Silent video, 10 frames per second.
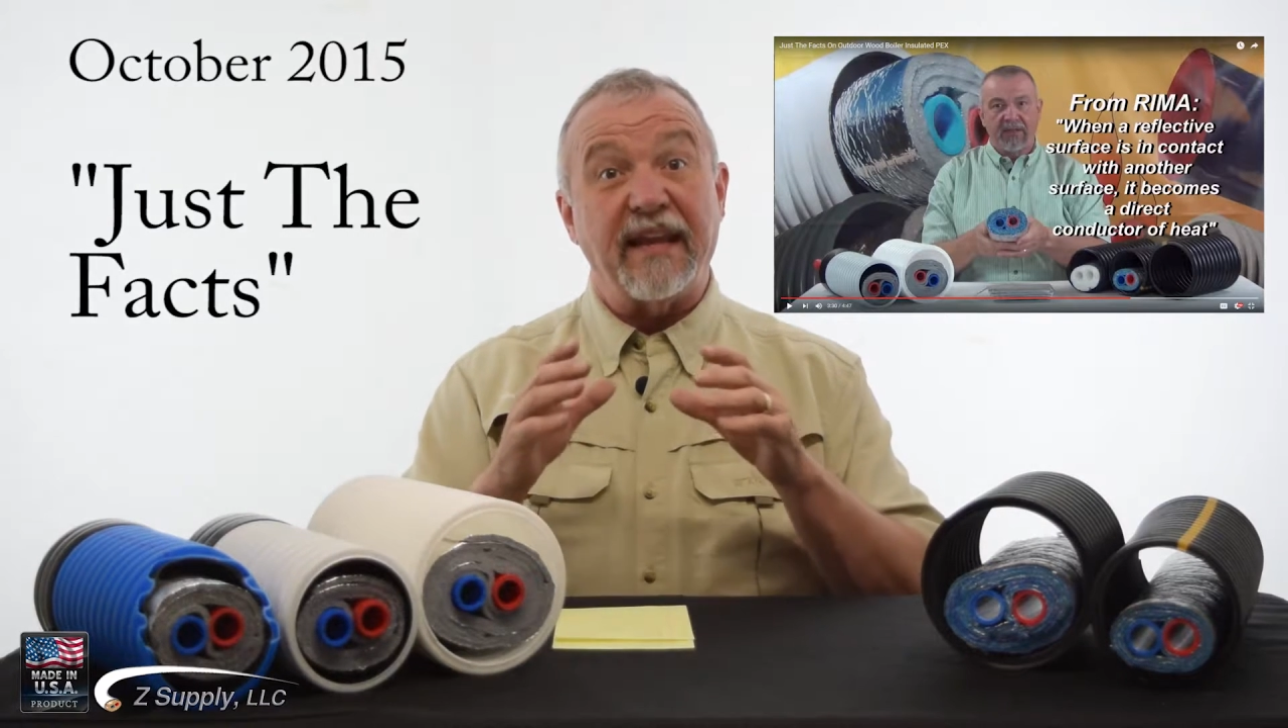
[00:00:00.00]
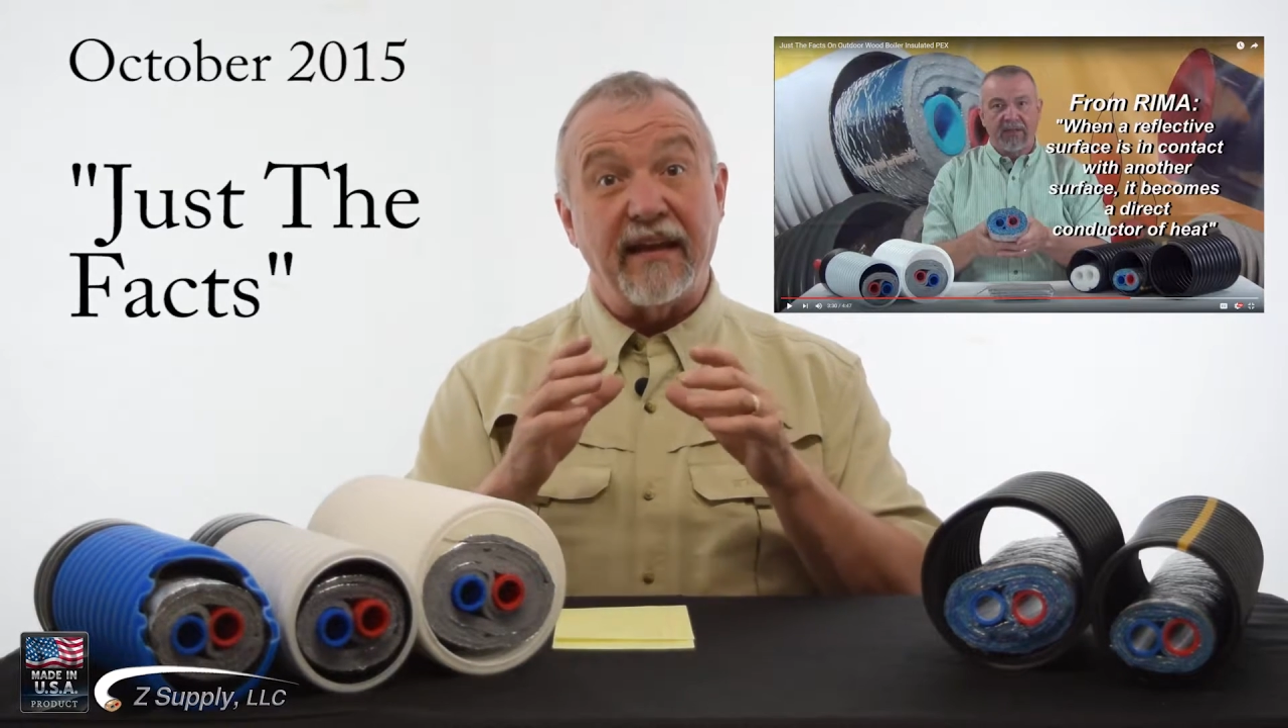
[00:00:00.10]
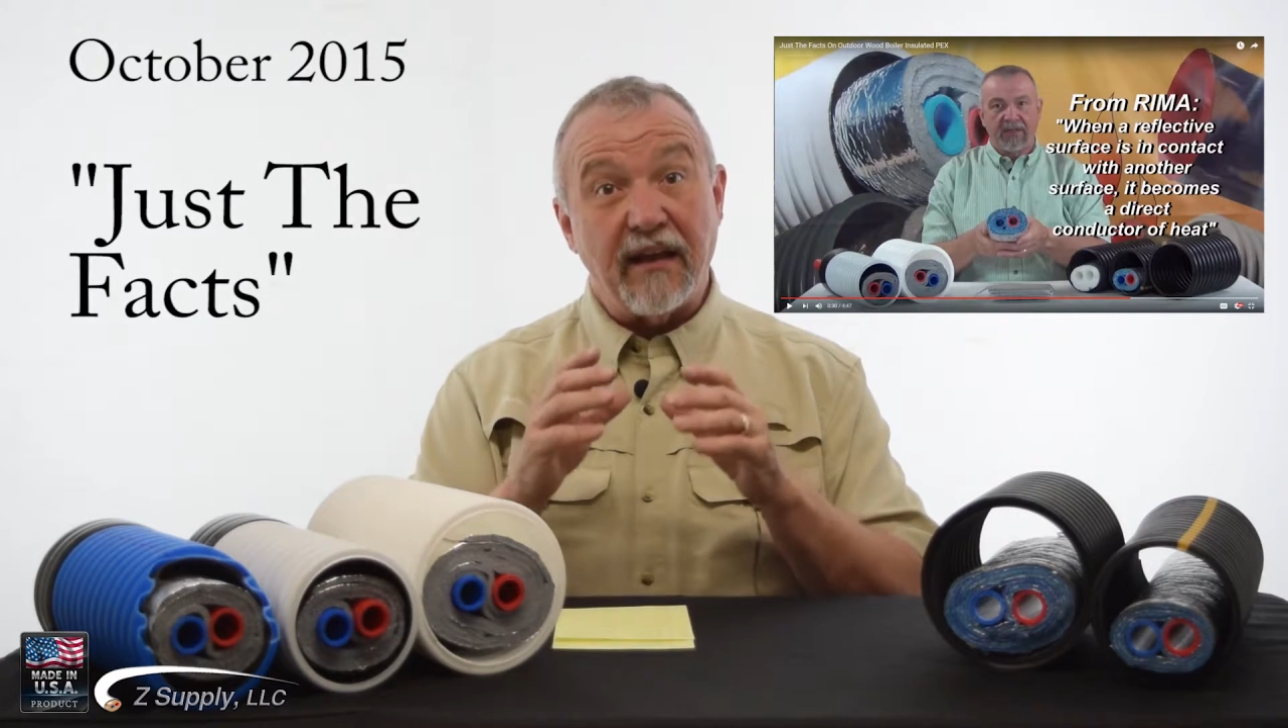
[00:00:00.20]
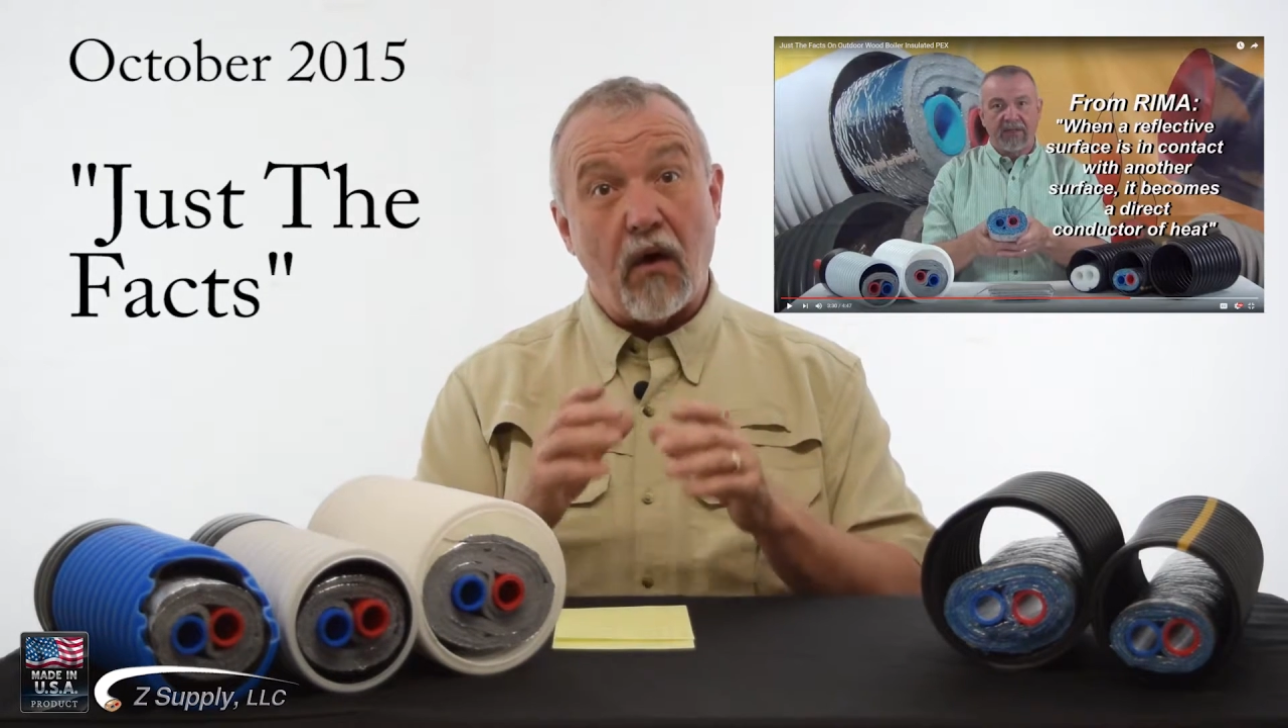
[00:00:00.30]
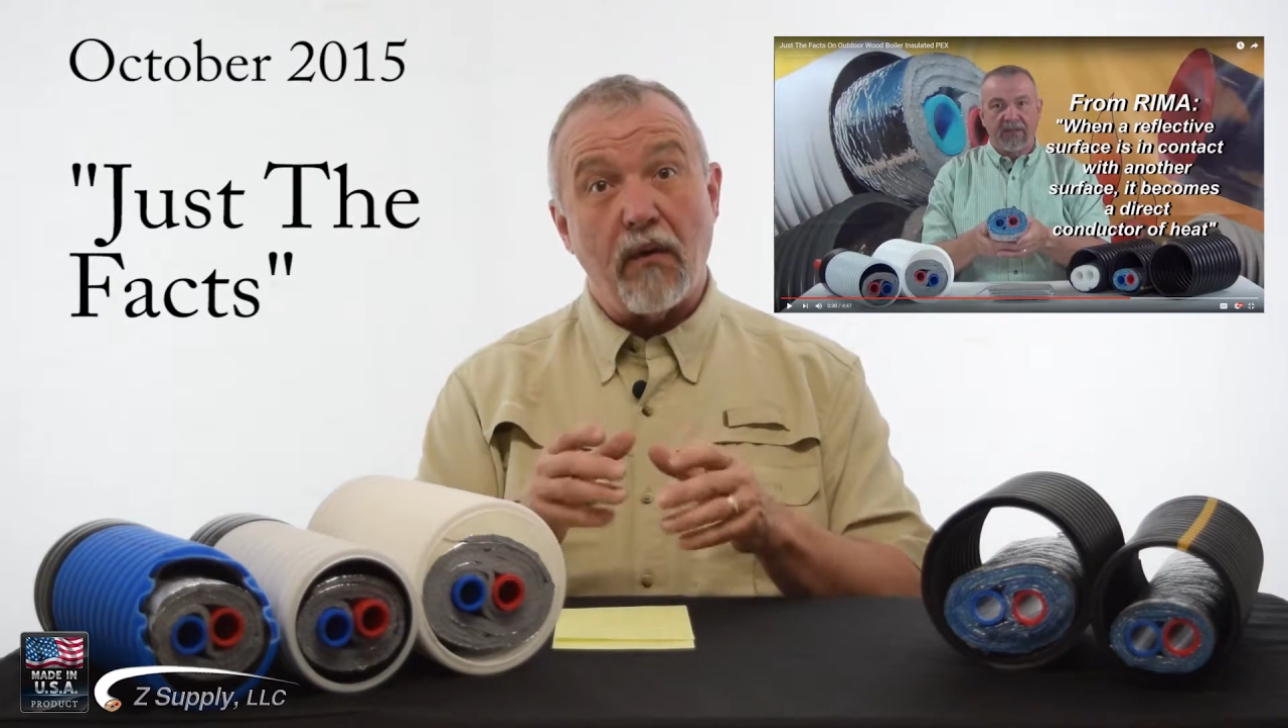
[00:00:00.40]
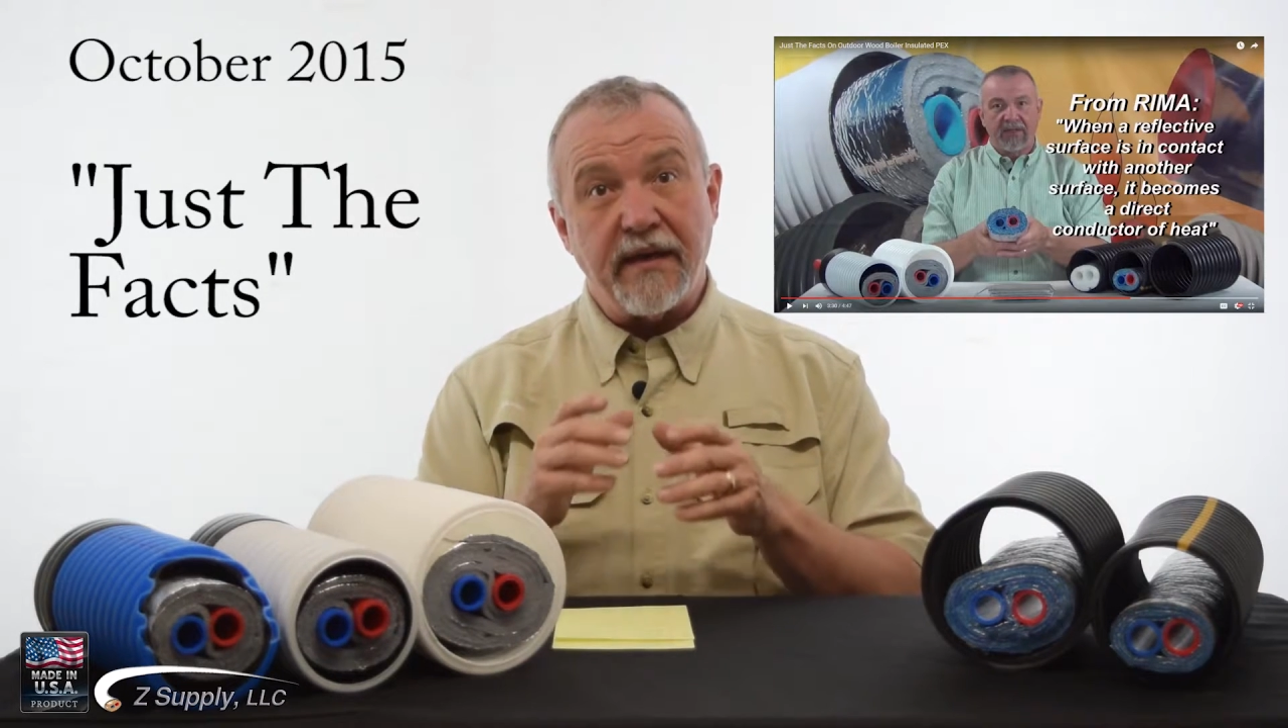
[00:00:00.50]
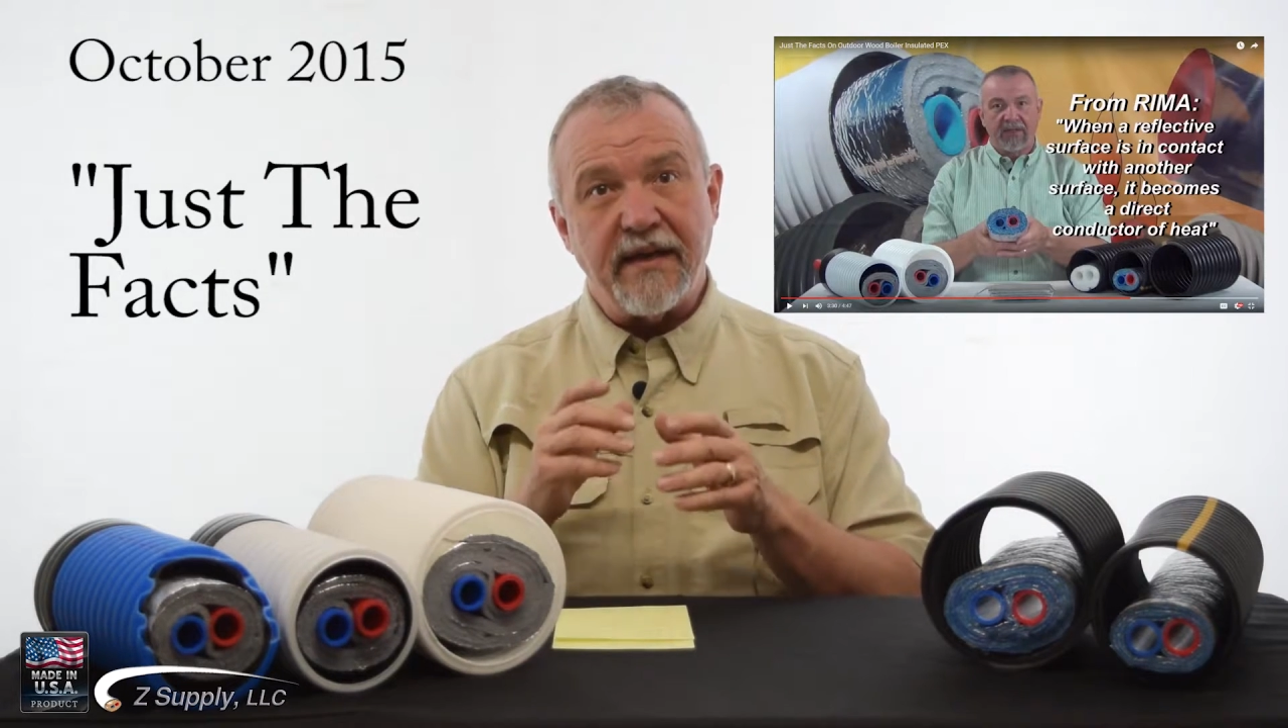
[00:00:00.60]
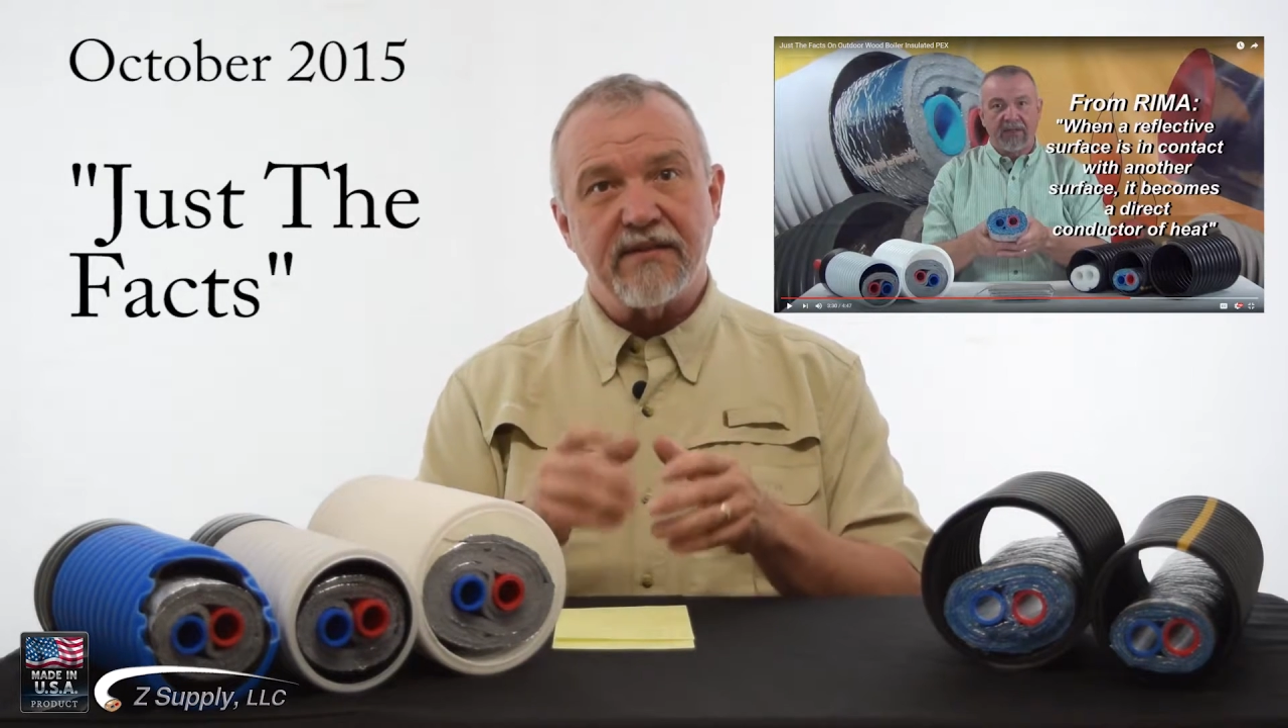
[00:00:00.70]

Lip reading: low E